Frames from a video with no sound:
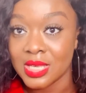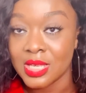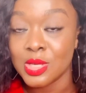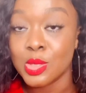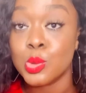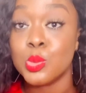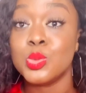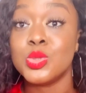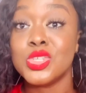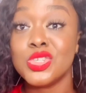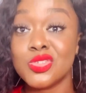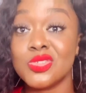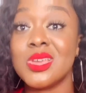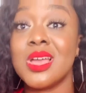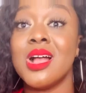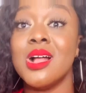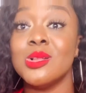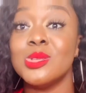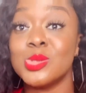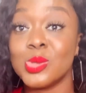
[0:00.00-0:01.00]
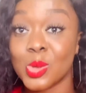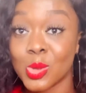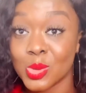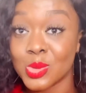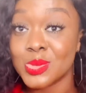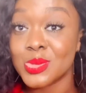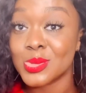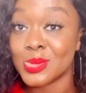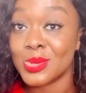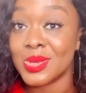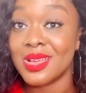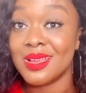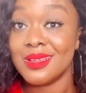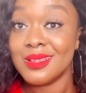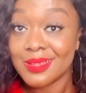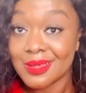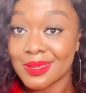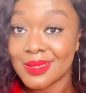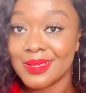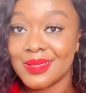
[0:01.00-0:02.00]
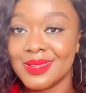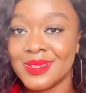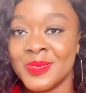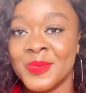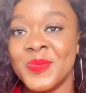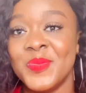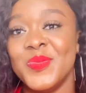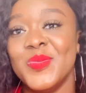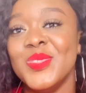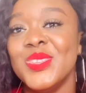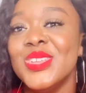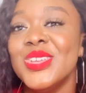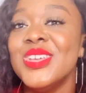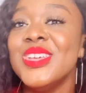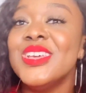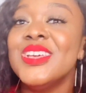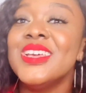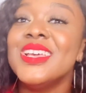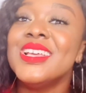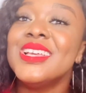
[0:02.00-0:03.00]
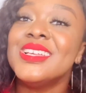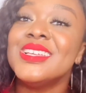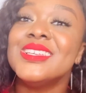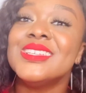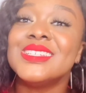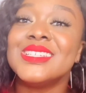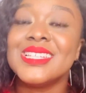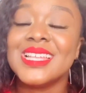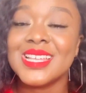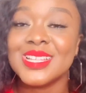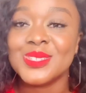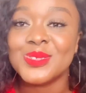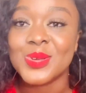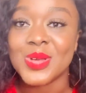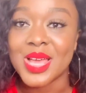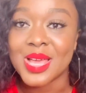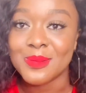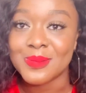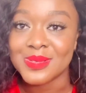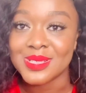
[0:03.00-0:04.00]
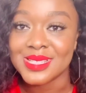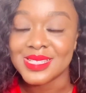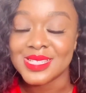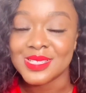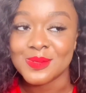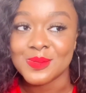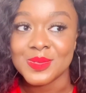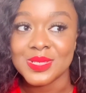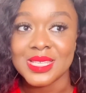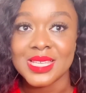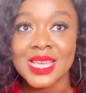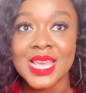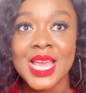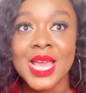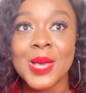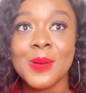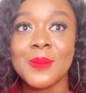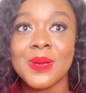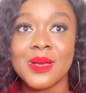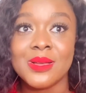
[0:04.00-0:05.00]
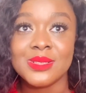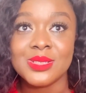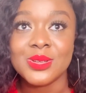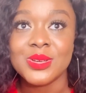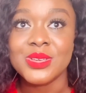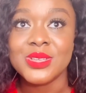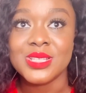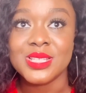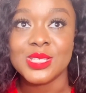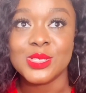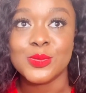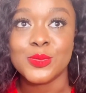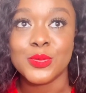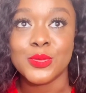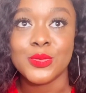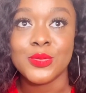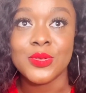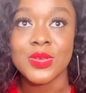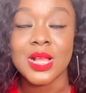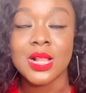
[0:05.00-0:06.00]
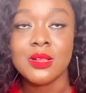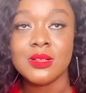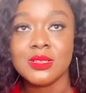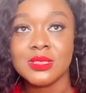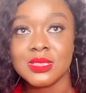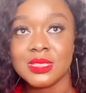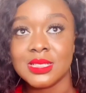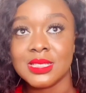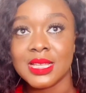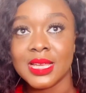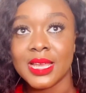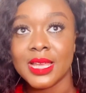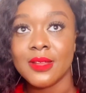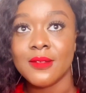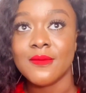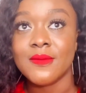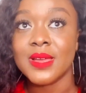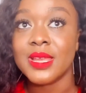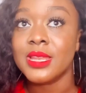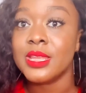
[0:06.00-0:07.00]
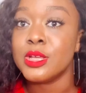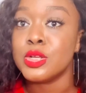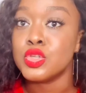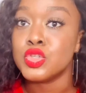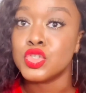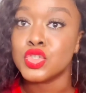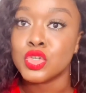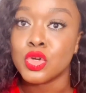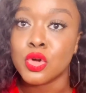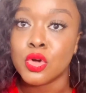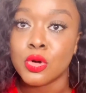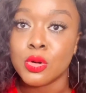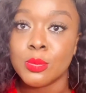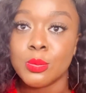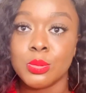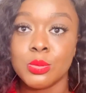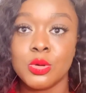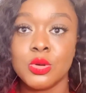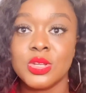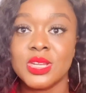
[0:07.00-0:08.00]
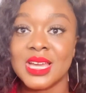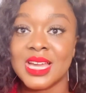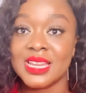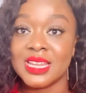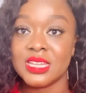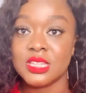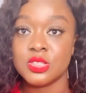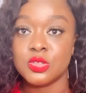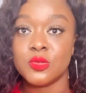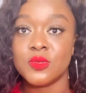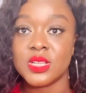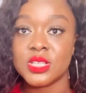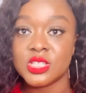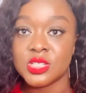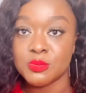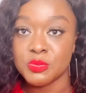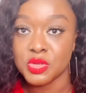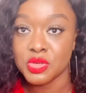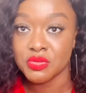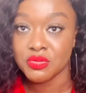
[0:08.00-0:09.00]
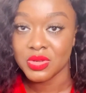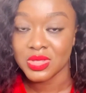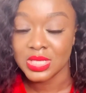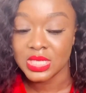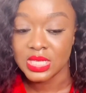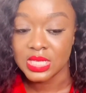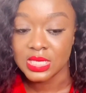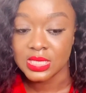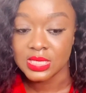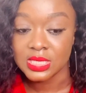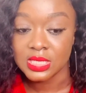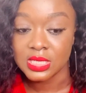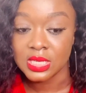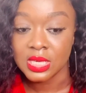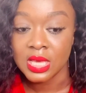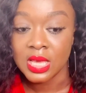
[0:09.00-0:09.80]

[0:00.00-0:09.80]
It will teach you how to hustle, gang. So that's what happened to me. But I'll tell you this for free. Along the line, finding a job, God handed it over to me really easy.